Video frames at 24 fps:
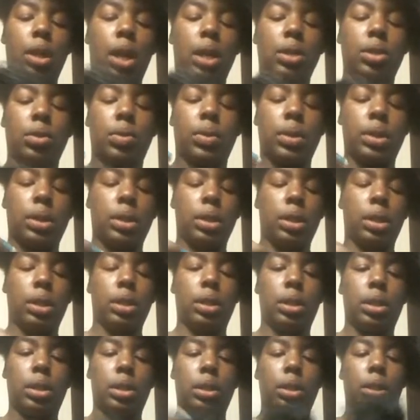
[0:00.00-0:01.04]
I twisted
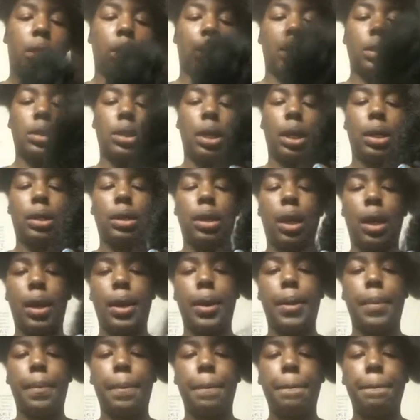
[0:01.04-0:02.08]
it and things like
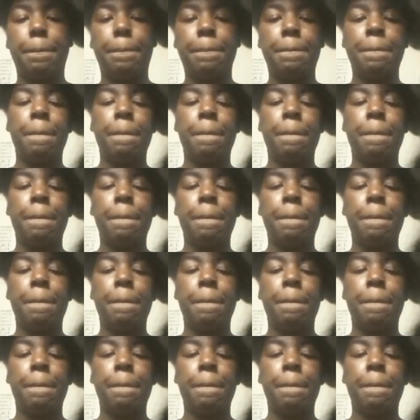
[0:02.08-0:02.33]
that.